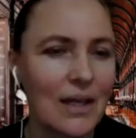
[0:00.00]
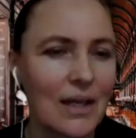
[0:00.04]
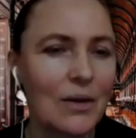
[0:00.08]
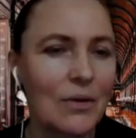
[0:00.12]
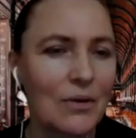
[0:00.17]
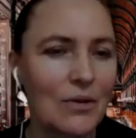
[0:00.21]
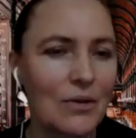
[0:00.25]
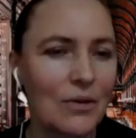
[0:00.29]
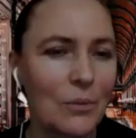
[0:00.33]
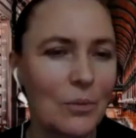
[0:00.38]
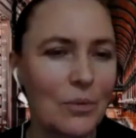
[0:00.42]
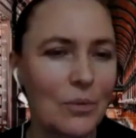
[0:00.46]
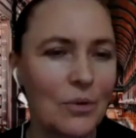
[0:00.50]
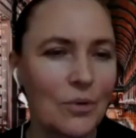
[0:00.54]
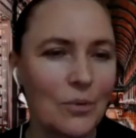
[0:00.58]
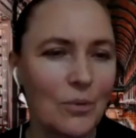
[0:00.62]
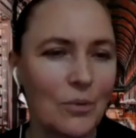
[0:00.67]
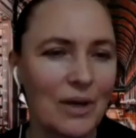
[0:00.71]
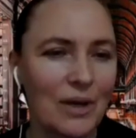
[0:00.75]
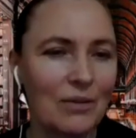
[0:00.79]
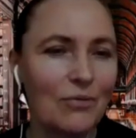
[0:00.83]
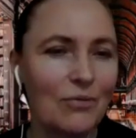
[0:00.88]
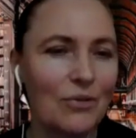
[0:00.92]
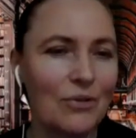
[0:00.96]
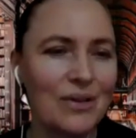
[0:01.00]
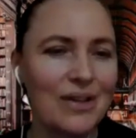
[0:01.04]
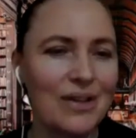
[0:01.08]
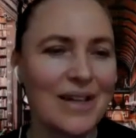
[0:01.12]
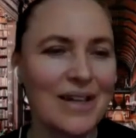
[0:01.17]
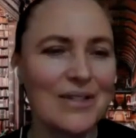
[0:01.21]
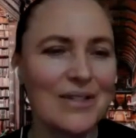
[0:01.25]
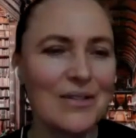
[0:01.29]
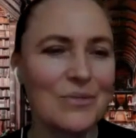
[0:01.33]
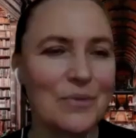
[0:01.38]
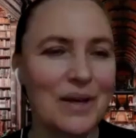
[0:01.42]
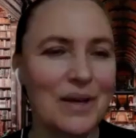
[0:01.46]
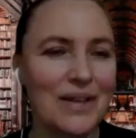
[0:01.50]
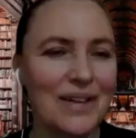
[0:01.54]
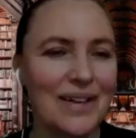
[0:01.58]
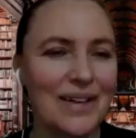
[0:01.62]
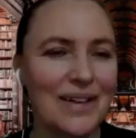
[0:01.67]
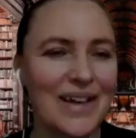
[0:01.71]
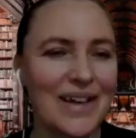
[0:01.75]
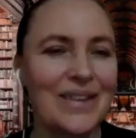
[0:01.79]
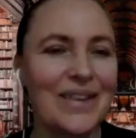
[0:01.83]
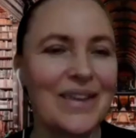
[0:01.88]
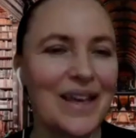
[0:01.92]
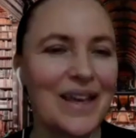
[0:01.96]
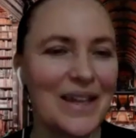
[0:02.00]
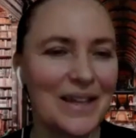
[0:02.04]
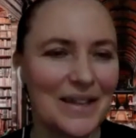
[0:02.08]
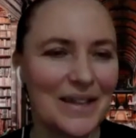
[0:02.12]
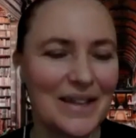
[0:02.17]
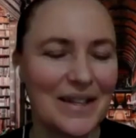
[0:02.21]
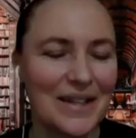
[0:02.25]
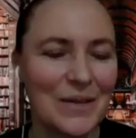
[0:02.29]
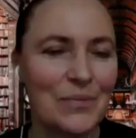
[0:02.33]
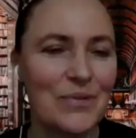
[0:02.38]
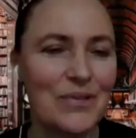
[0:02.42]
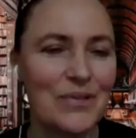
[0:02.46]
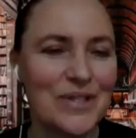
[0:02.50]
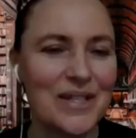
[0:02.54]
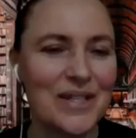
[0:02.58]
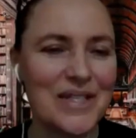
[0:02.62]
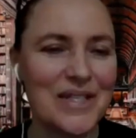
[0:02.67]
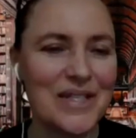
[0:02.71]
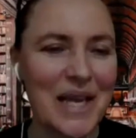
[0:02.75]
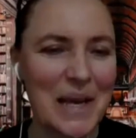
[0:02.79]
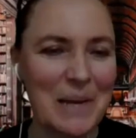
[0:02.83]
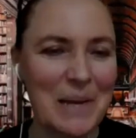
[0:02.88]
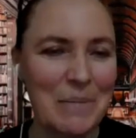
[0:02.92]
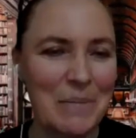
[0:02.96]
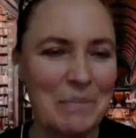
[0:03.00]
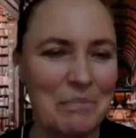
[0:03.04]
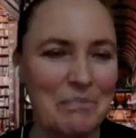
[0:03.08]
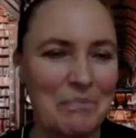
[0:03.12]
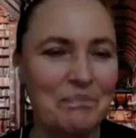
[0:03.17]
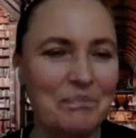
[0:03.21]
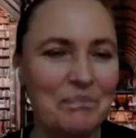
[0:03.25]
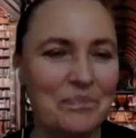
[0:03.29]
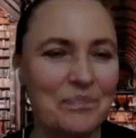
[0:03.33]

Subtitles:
And I went for the next one, and then it was the same.